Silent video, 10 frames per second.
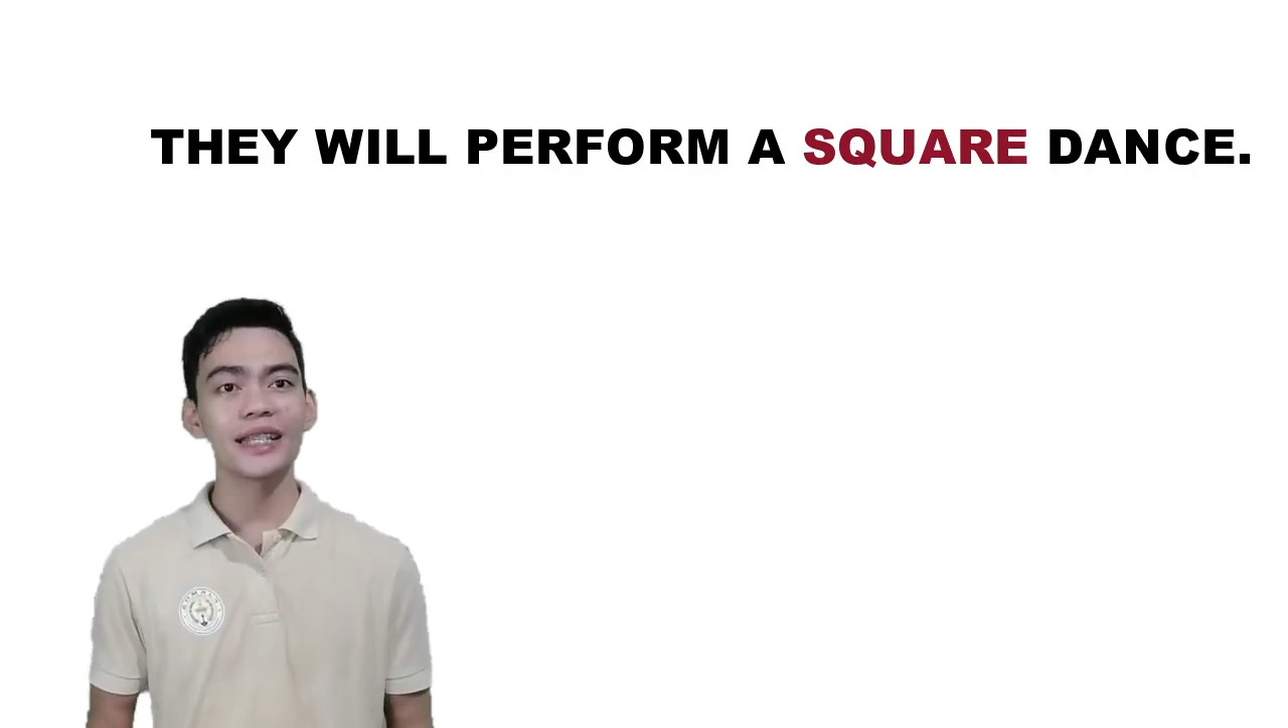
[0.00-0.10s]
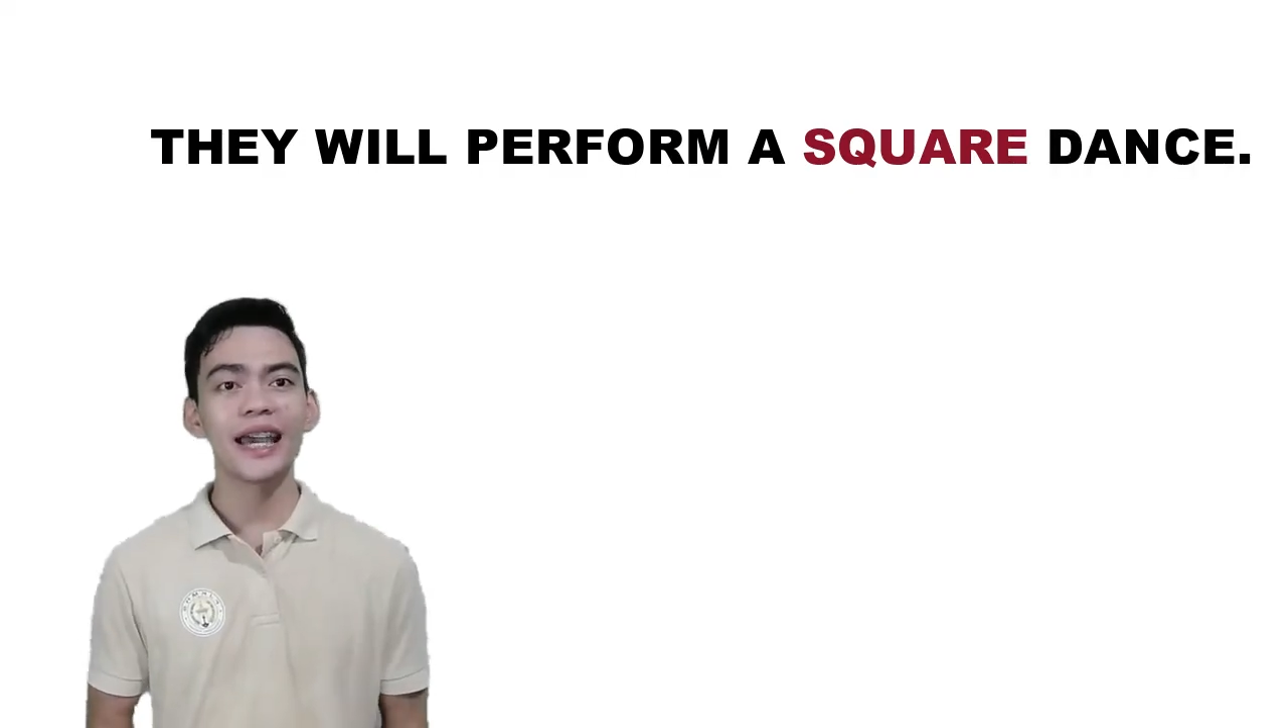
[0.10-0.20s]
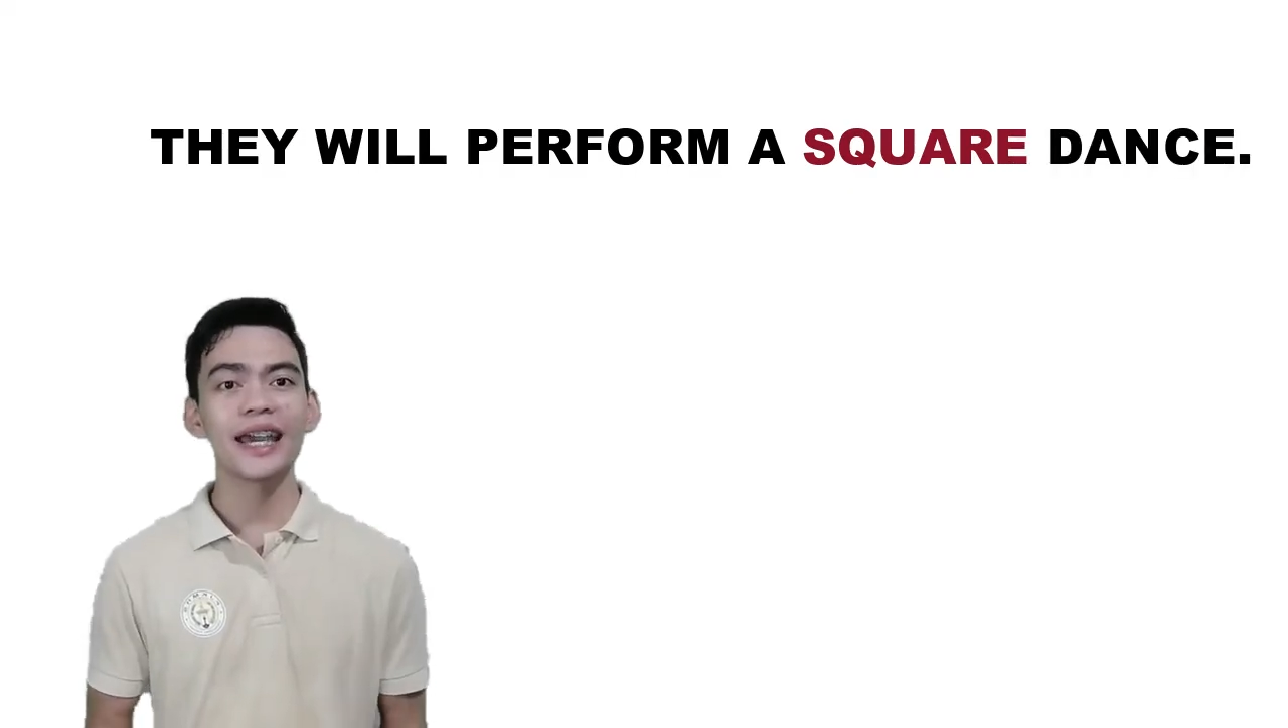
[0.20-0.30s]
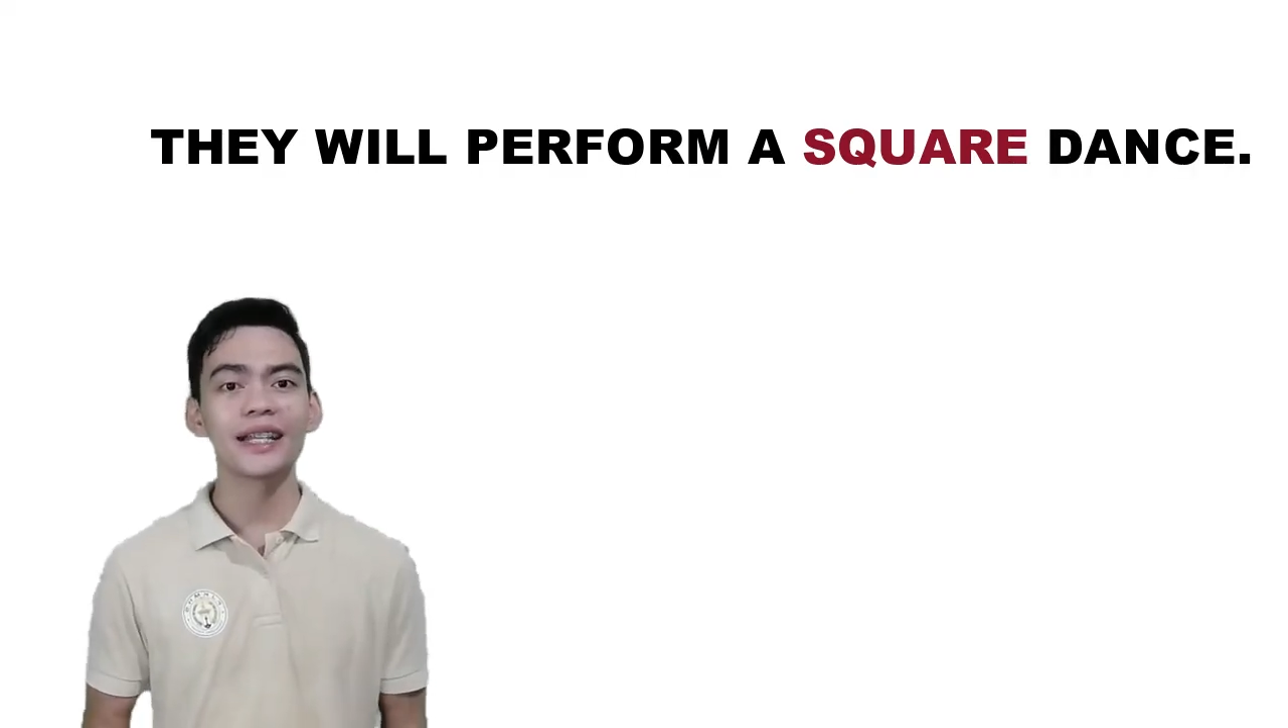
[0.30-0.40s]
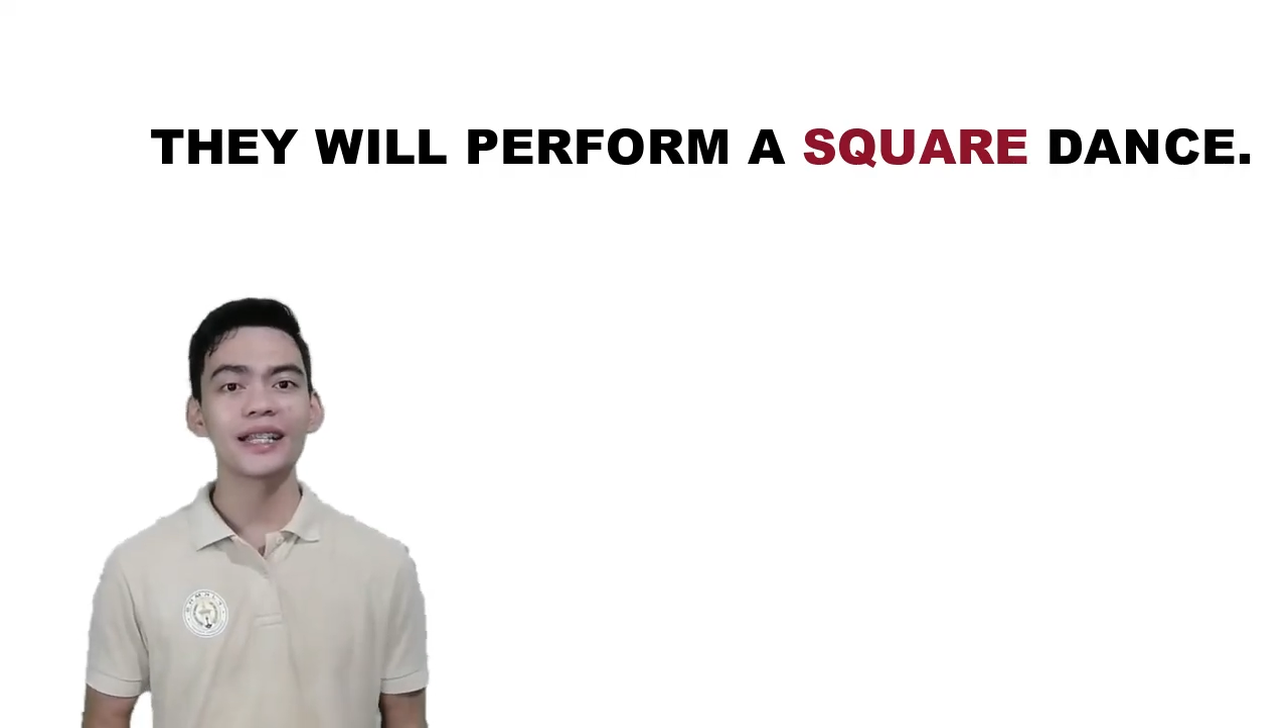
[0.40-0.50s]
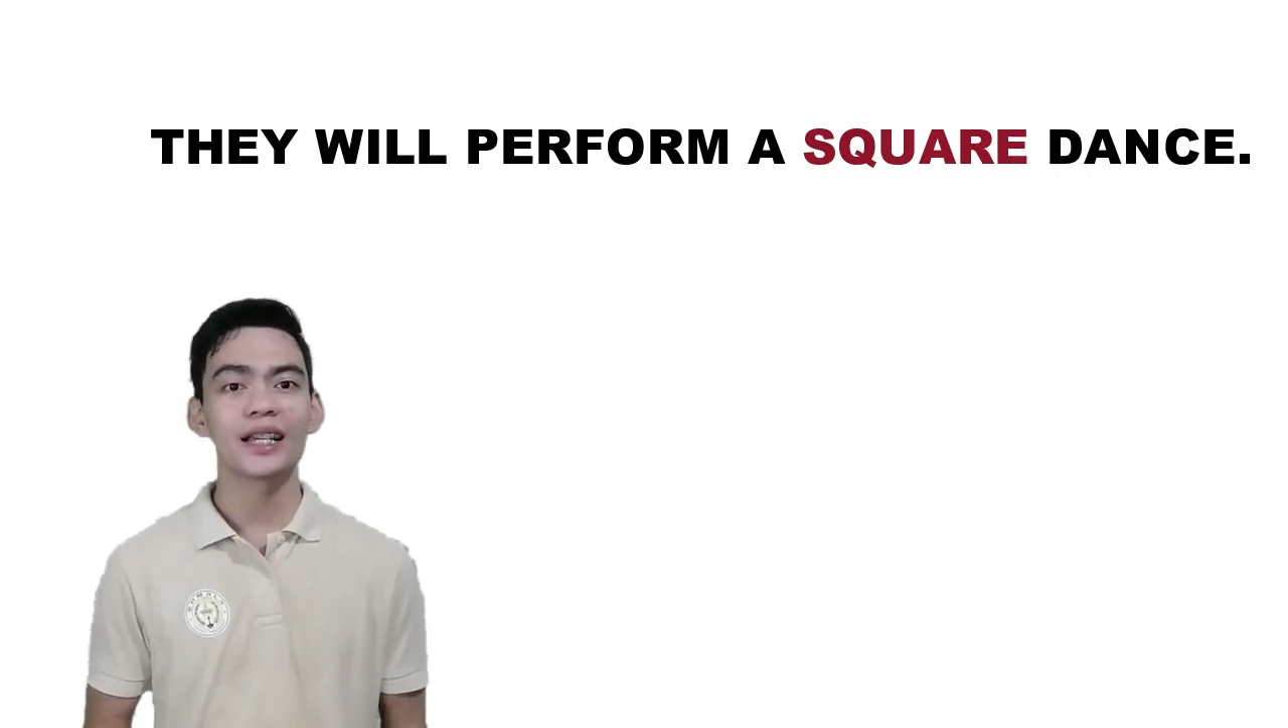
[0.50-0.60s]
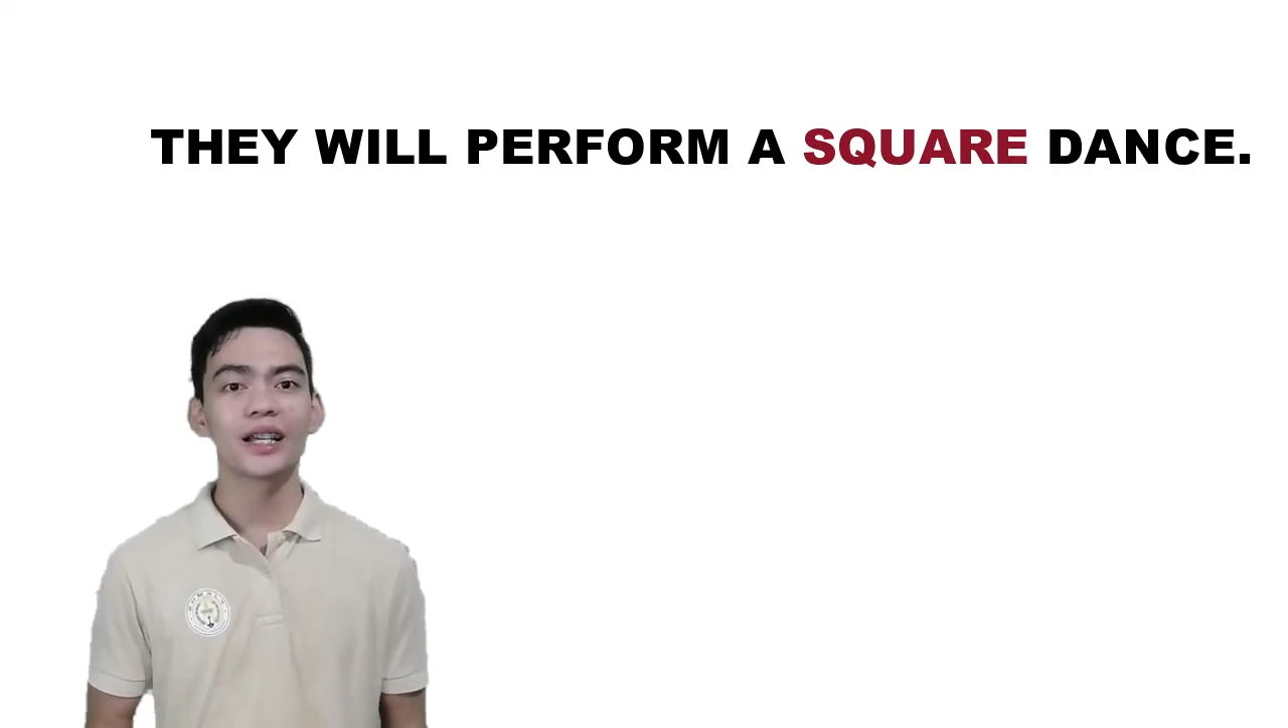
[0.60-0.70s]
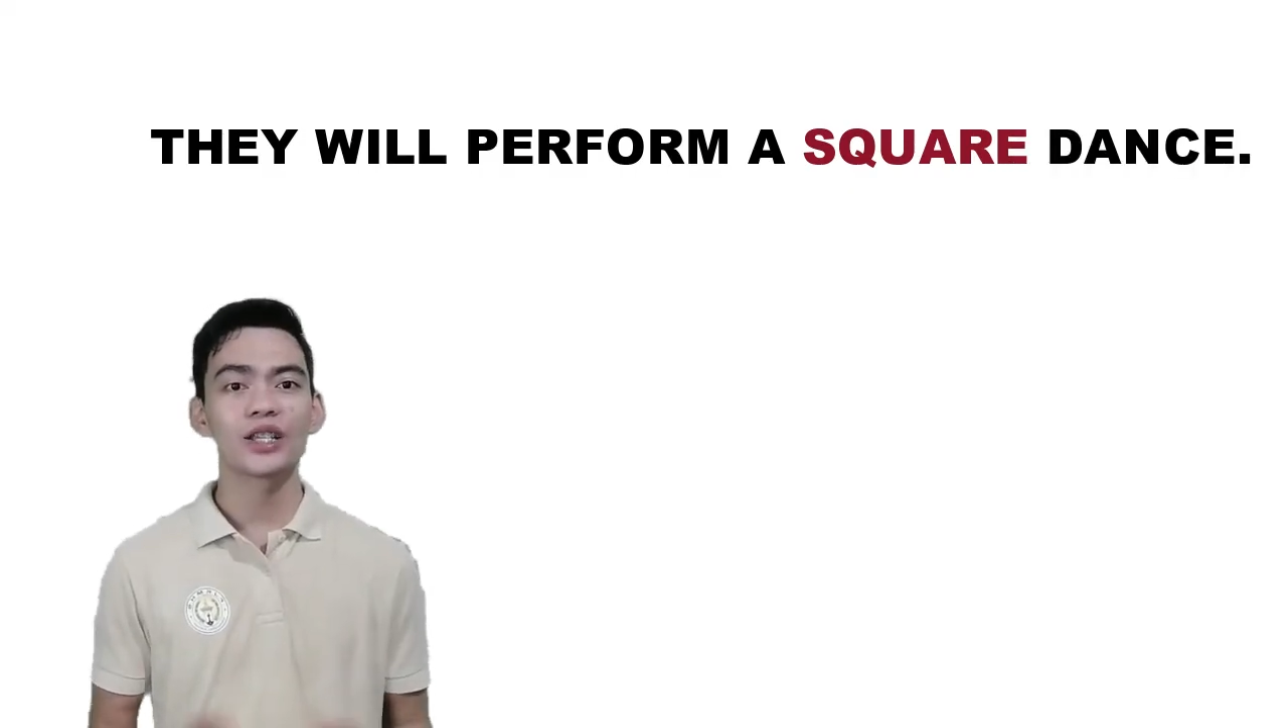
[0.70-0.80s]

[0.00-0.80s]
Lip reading: case,